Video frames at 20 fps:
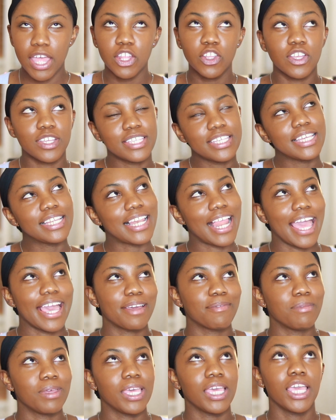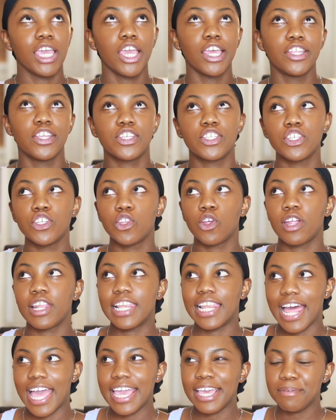Does he like me? Does he
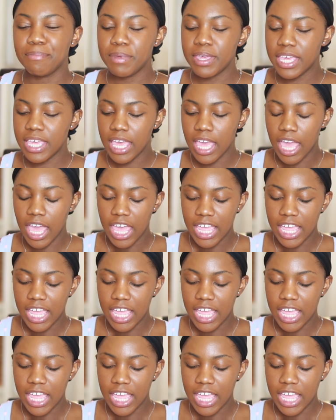not like me?